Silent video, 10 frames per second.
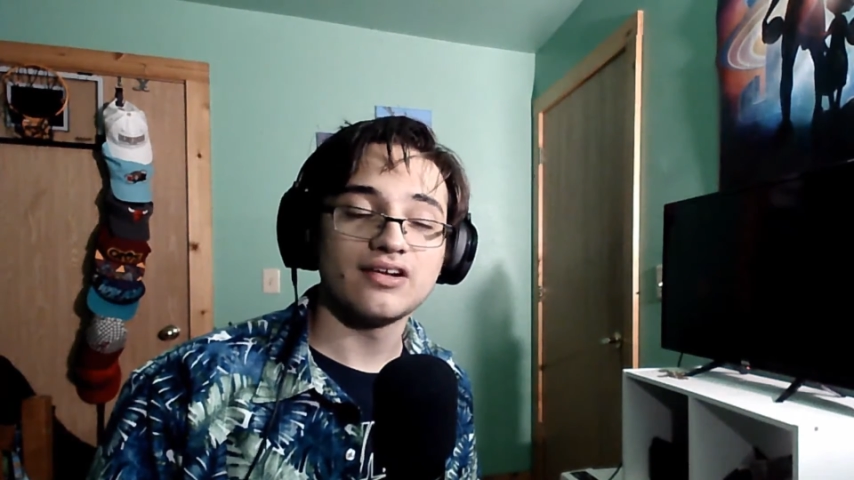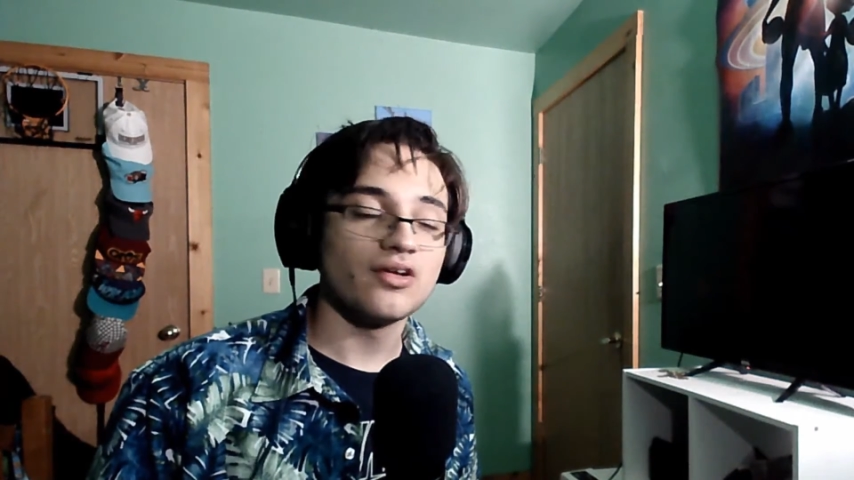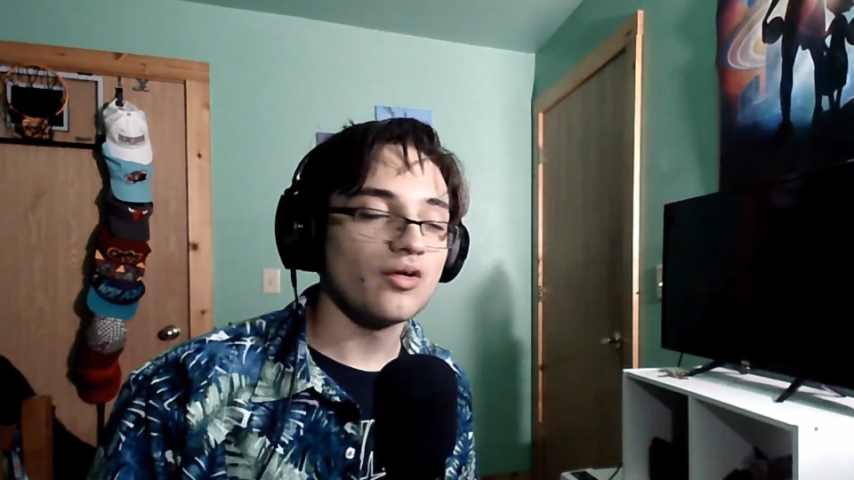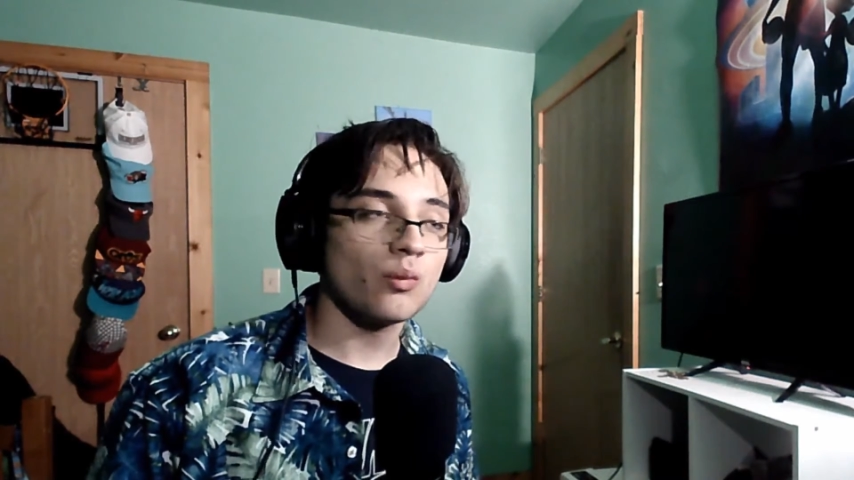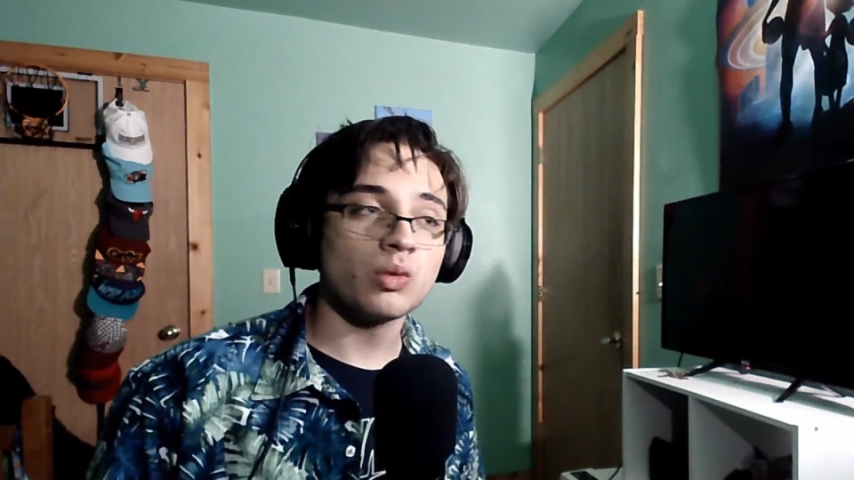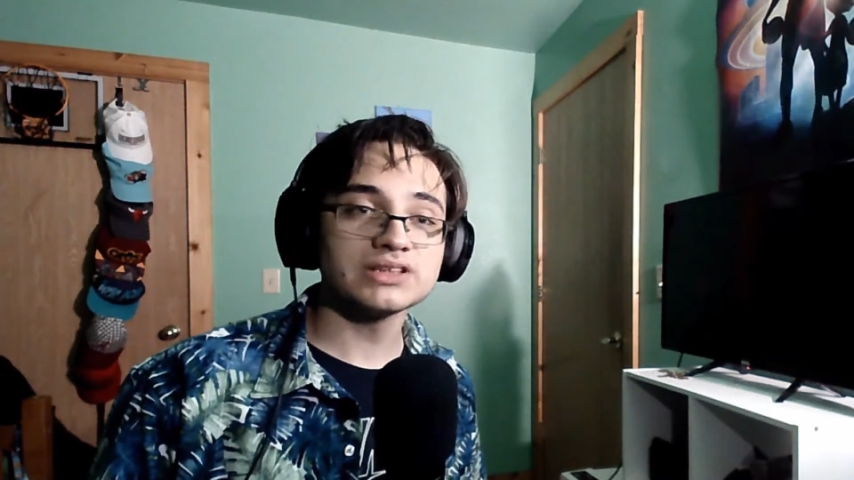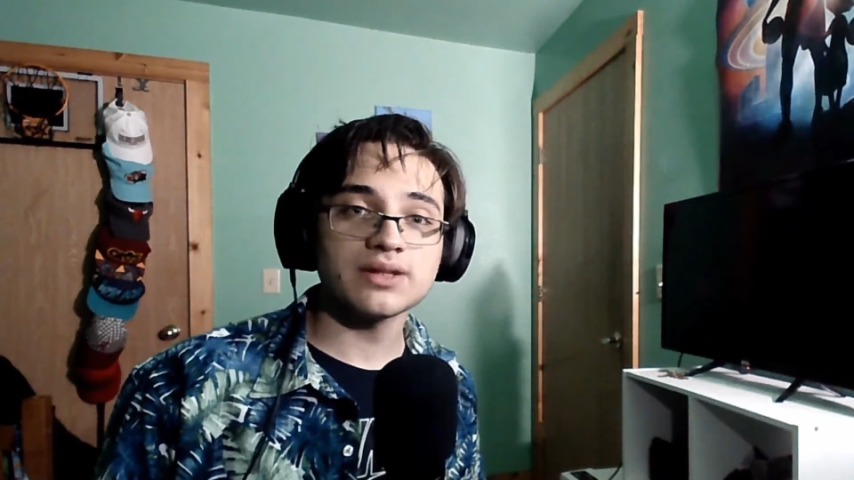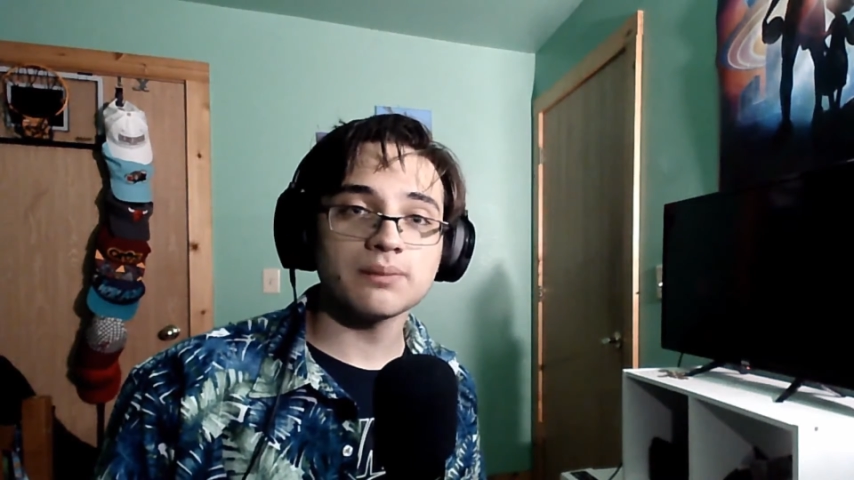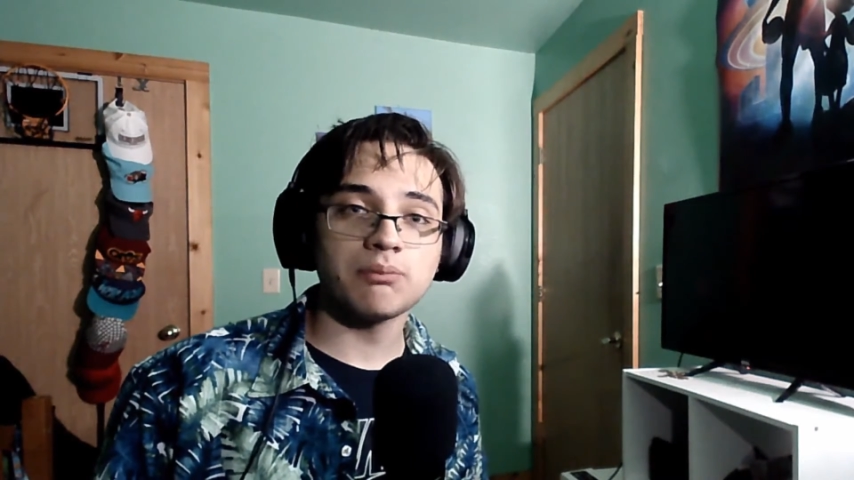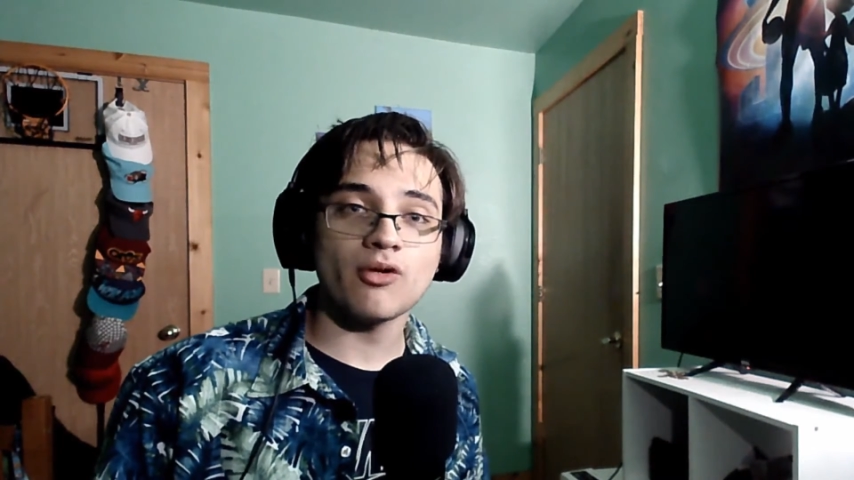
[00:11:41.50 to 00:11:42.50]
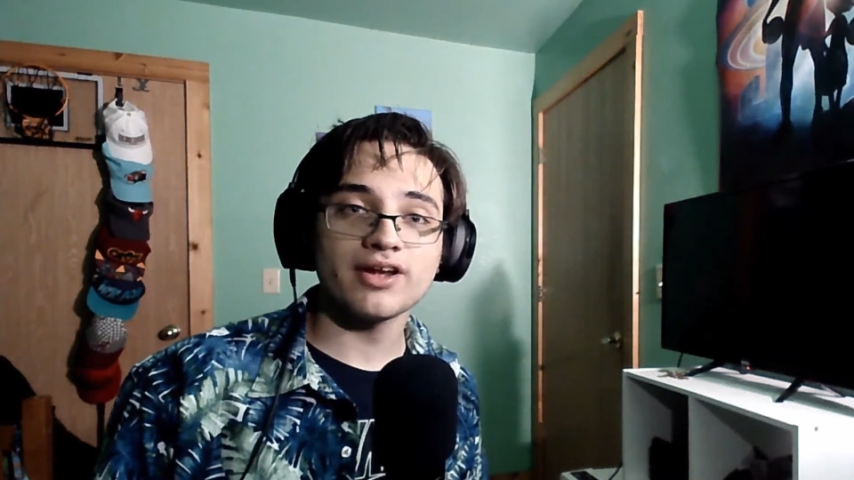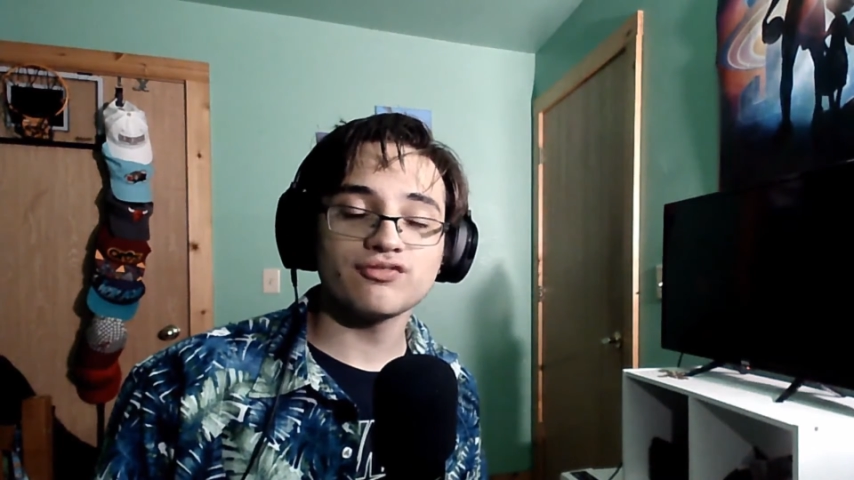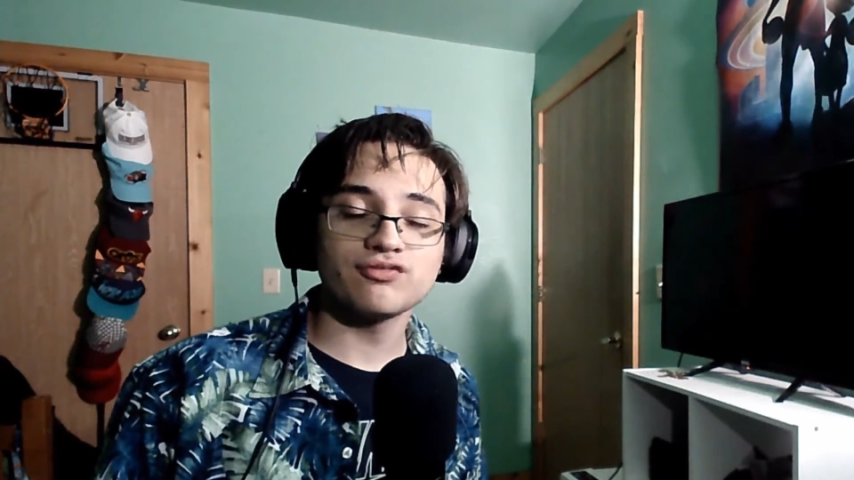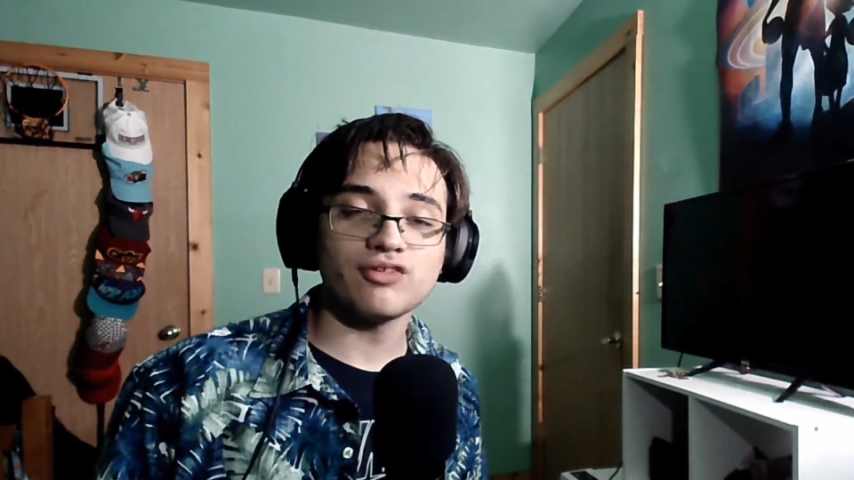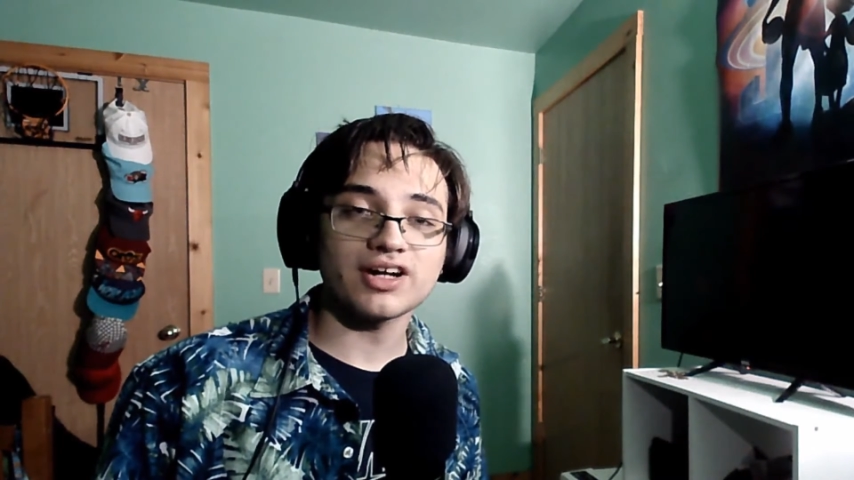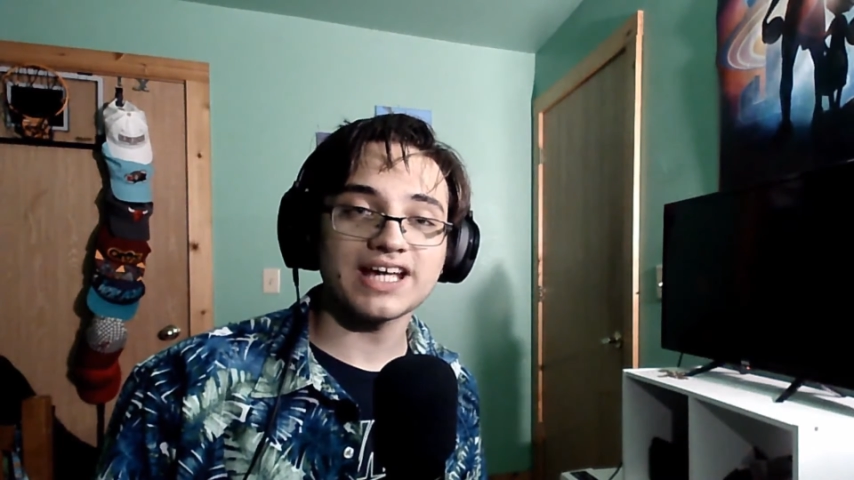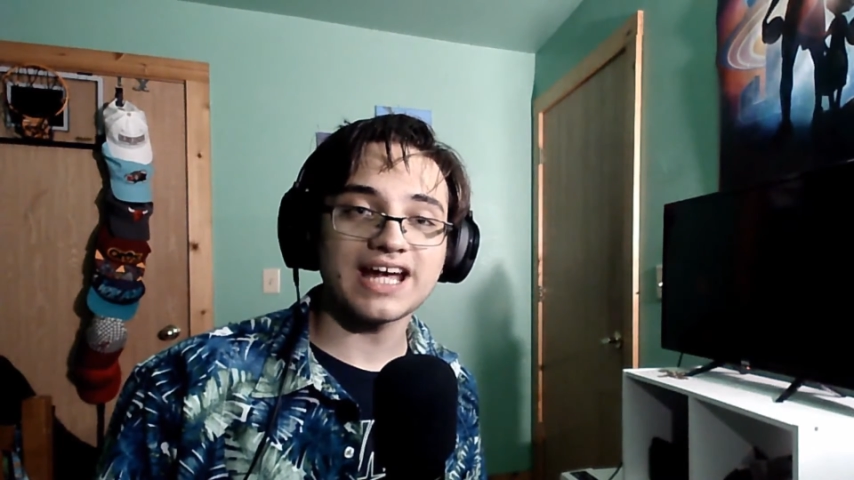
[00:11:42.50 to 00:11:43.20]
What's the point of fucking